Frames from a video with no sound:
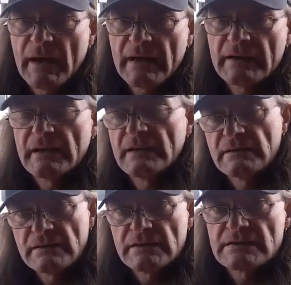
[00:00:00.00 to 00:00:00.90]
Bang and
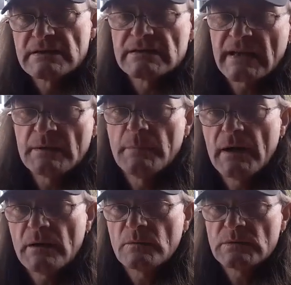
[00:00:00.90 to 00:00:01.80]
then the second
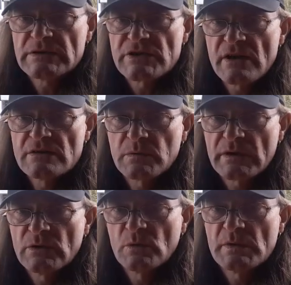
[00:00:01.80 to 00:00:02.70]
part where it shows
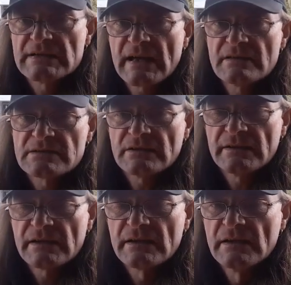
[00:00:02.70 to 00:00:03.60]
what it normally sounds like.